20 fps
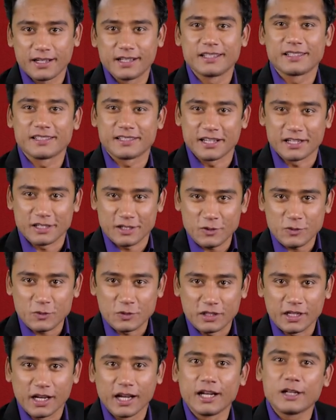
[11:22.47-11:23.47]
Stay
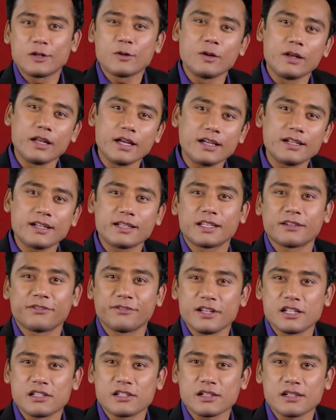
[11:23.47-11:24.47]
tuned to learn other
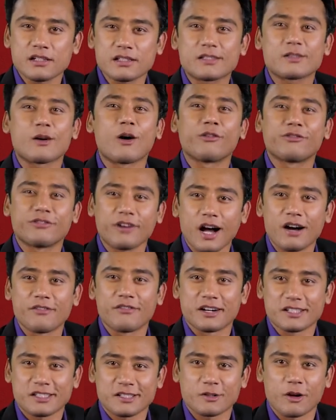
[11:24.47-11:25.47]
features of
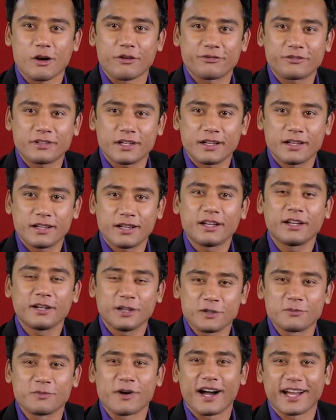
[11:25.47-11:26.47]
Awas Soft.
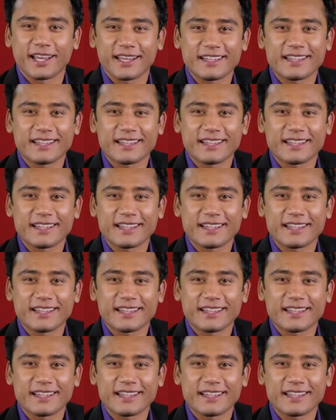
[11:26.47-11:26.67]
Goodbye.